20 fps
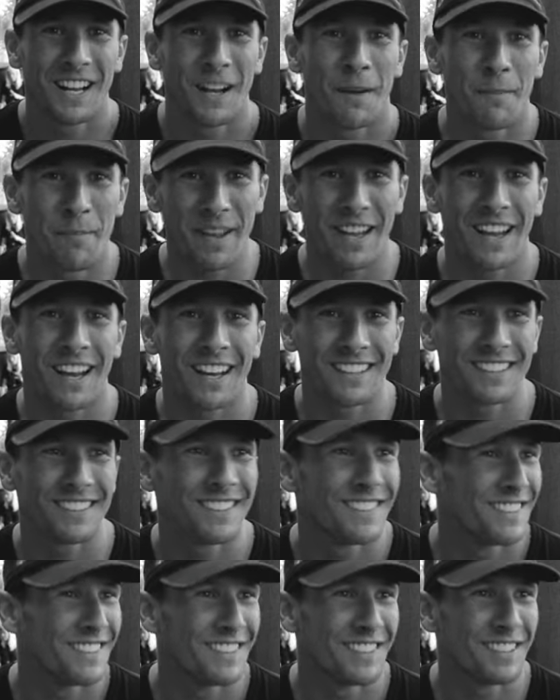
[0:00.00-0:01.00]
about
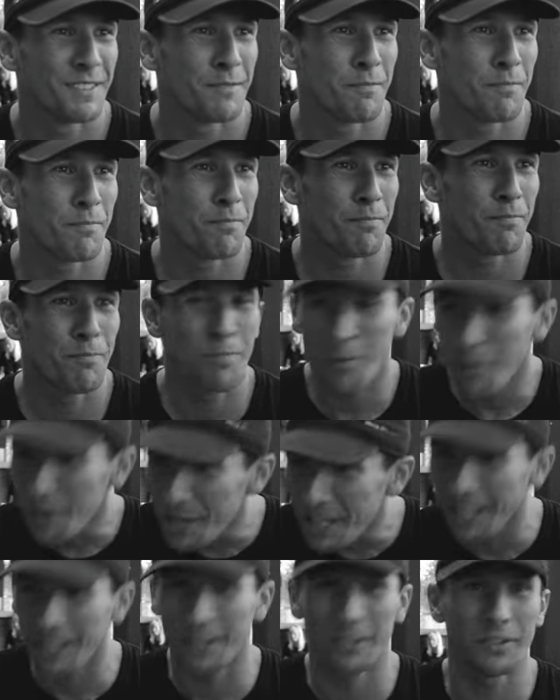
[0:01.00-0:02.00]

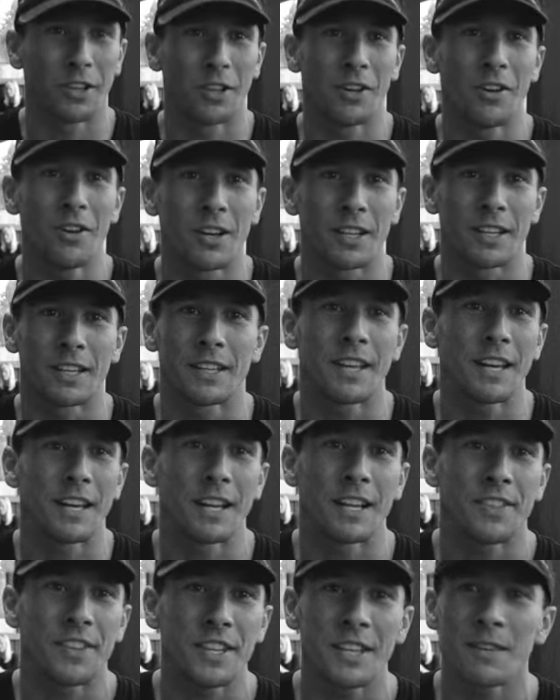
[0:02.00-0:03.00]
putting it on the line, and
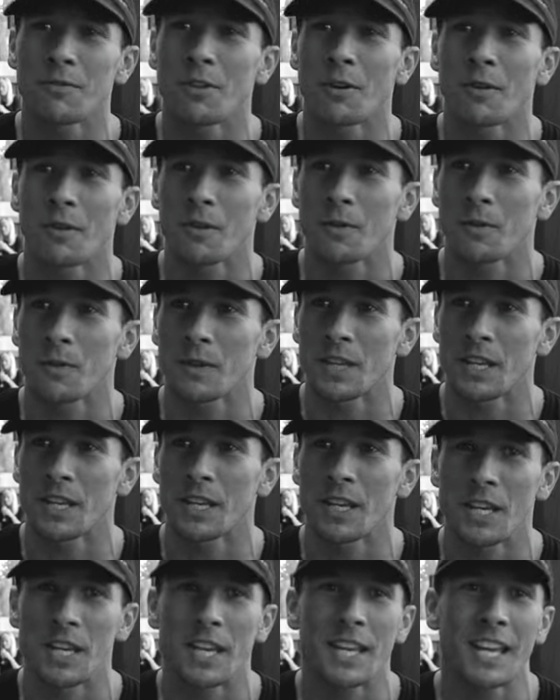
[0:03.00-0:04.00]
I think
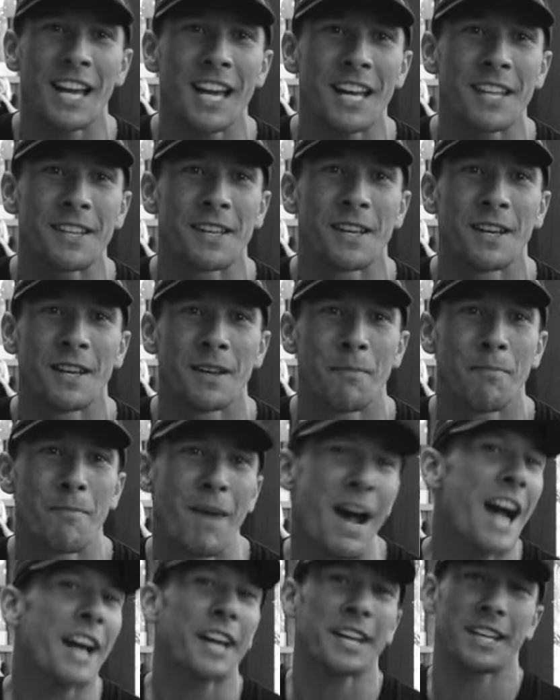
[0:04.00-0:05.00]
you can't
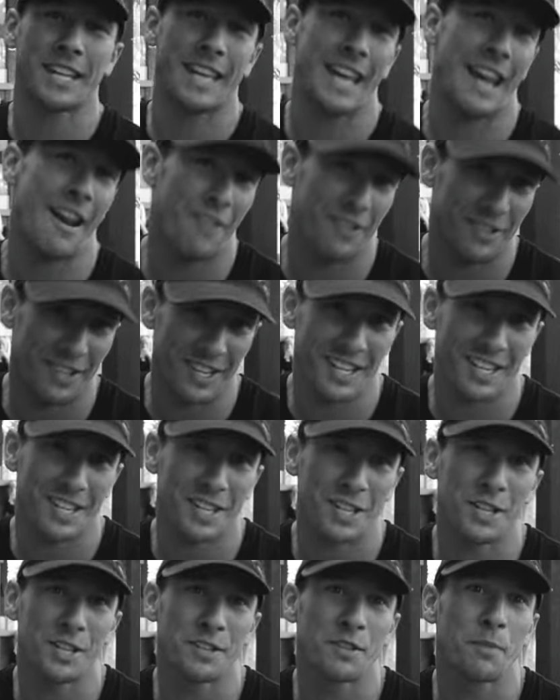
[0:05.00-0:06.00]
market a character.
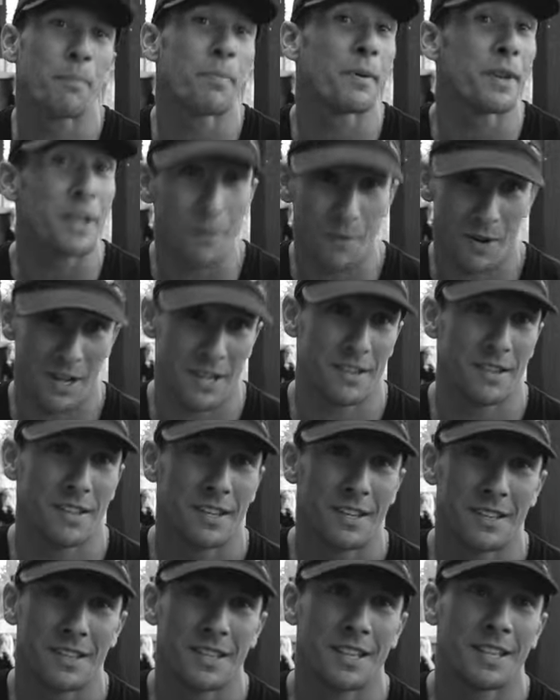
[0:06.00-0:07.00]
You need to be one.
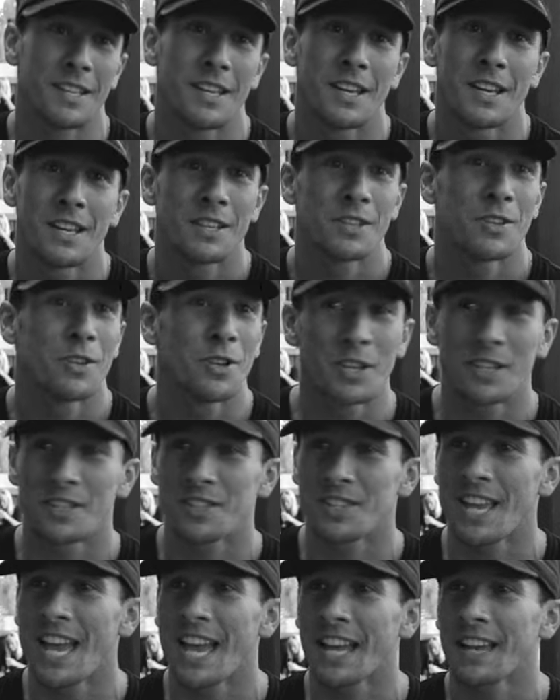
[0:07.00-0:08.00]
And Jürgen
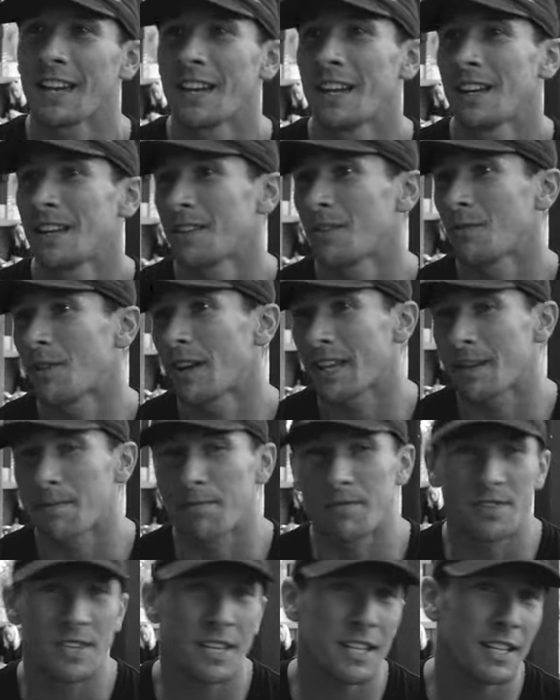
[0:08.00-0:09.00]
Zach, the way he
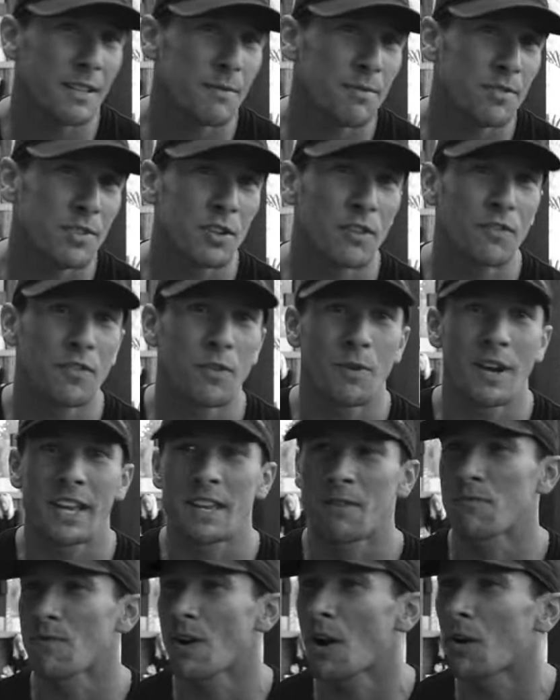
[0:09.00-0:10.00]
presented himself, the
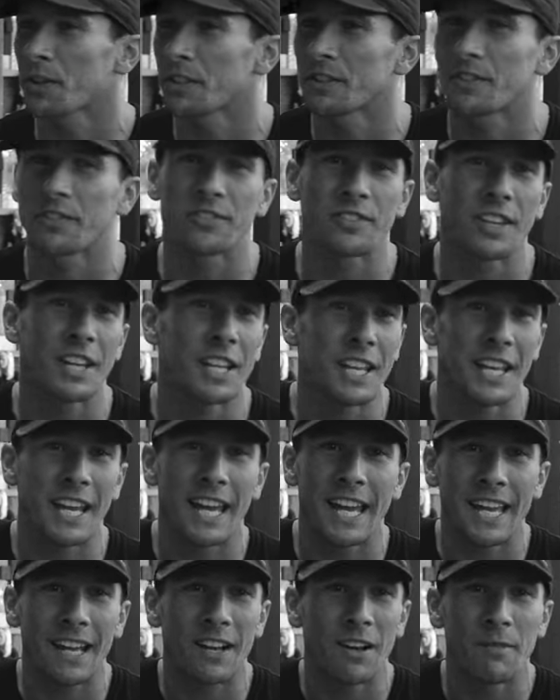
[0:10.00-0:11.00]
way he rolled into San
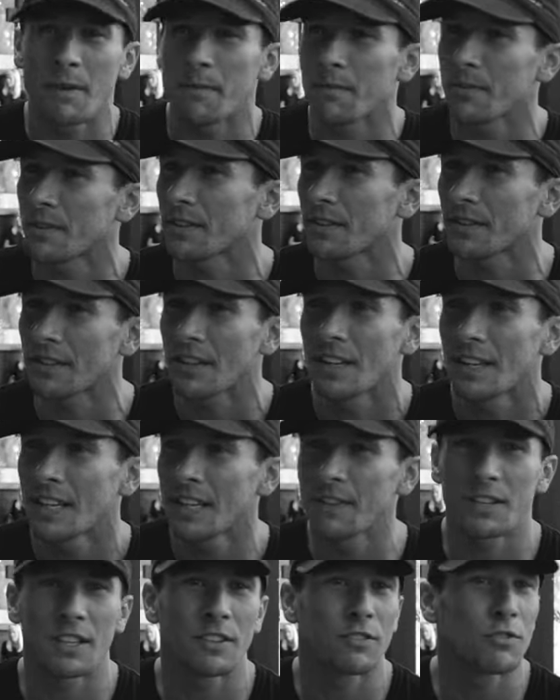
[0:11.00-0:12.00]
Diego. I remember
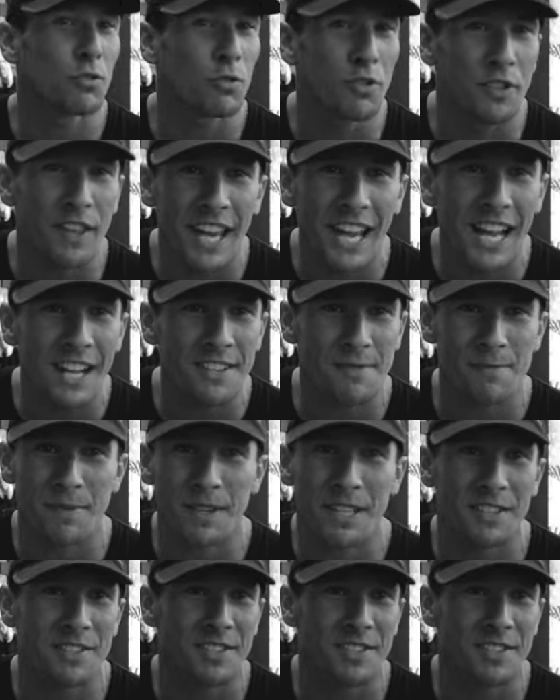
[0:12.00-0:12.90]
even in 2000 being in